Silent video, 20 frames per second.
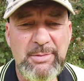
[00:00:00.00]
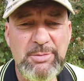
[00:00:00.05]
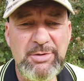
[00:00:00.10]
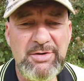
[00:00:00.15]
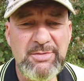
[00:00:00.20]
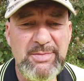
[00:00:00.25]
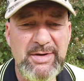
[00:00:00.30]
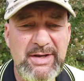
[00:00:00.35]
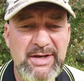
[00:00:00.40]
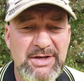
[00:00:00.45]
It
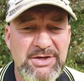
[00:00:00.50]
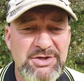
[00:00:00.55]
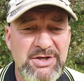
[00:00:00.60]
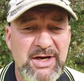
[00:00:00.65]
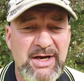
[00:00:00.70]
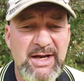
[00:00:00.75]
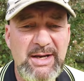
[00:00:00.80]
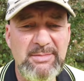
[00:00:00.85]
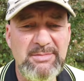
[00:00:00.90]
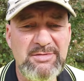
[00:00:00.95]
would have been a
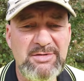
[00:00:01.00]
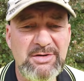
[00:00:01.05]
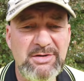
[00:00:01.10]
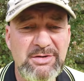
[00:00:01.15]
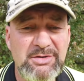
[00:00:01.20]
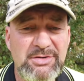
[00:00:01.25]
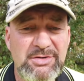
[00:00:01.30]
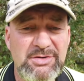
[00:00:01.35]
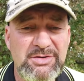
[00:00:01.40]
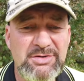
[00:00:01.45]
shame
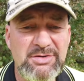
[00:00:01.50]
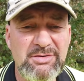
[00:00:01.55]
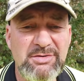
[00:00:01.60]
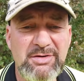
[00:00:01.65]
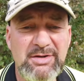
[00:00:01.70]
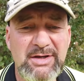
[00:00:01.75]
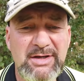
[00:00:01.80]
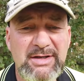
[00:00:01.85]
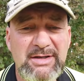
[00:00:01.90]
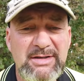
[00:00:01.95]
to lose
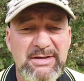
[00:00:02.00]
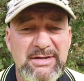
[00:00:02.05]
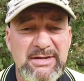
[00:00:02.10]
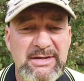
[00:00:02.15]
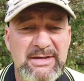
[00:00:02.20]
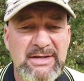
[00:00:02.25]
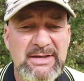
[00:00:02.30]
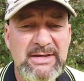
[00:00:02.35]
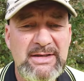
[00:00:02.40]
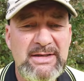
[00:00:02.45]
all the
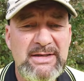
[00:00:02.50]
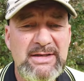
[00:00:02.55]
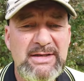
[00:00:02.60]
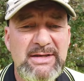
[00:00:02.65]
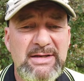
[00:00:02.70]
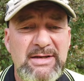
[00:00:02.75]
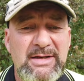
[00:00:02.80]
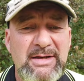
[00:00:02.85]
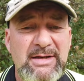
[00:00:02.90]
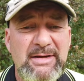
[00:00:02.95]

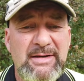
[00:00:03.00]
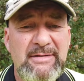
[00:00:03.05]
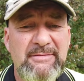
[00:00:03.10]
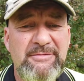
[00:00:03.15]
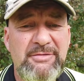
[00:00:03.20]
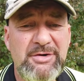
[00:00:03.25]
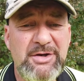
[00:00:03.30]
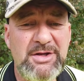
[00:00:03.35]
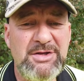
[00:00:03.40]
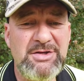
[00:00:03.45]

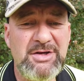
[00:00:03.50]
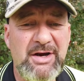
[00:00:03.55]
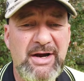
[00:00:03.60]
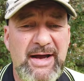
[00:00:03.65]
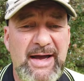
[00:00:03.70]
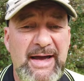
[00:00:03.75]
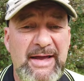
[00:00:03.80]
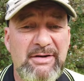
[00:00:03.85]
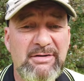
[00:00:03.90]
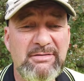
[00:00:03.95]
footage
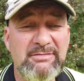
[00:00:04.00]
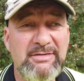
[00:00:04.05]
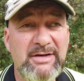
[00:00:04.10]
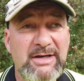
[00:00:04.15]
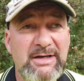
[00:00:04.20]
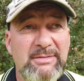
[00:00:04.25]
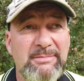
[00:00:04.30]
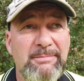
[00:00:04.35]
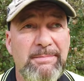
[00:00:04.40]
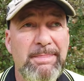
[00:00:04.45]
I had of
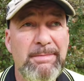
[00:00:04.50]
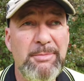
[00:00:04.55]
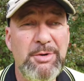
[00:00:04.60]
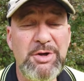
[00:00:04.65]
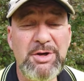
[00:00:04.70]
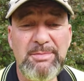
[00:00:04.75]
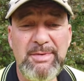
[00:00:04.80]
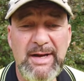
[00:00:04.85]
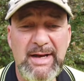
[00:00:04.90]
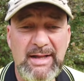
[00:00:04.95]
um,
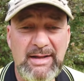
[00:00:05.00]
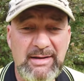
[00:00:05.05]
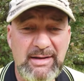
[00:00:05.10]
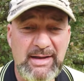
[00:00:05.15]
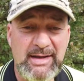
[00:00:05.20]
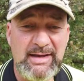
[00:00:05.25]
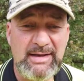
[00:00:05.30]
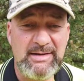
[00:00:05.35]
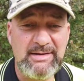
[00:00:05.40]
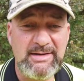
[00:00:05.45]

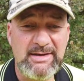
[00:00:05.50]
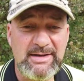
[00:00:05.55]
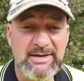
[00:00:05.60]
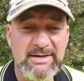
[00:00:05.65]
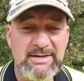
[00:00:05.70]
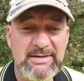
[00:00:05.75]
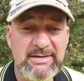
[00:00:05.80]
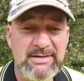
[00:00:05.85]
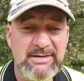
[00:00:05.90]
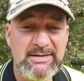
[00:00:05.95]
Moonambel and
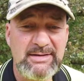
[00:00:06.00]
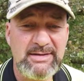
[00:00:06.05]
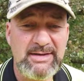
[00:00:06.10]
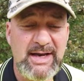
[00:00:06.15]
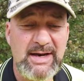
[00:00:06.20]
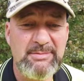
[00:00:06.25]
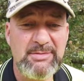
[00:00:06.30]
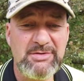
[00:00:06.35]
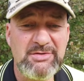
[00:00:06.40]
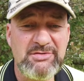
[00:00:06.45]
uh,
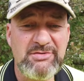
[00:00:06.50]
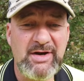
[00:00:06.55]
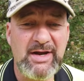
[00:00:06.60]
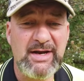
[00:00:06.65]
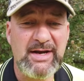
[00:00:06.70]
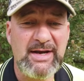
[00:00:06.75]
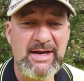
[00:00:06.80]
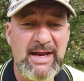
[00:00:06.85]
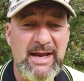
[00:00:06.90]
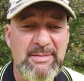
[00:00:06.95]
Cameron's
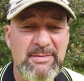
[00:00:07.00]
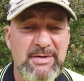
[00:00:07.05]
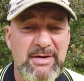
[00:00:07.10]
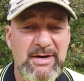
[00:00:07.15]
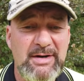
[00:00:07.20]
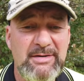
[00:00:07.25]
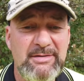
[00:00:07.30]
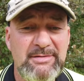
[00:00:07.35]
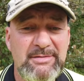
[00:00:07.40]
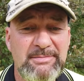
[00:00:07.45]
Track
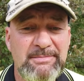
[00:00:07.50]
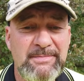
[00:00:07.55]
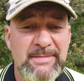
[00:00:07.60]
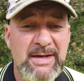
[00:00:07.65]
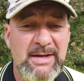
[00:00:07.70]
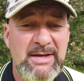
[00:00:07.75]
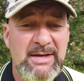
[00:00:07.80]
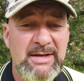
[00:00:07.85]
Campground,